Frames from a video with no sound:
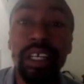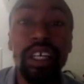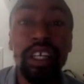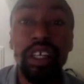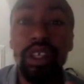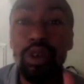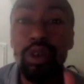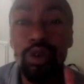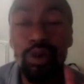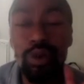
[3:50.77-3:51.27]

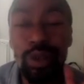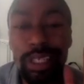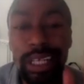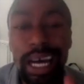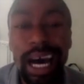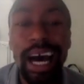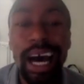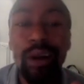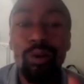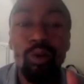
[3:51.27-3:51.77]
You do
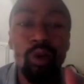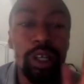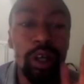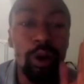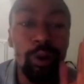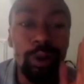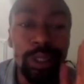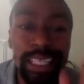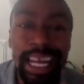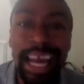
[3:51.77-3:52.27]
not want to
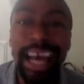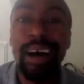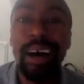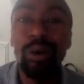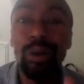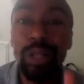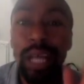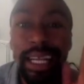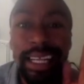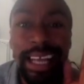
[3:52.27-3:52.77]
go
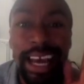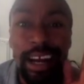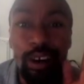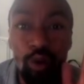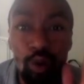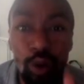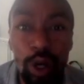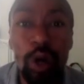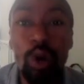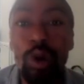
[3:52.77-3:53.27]
down that
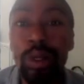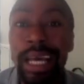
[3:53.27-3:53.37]
road.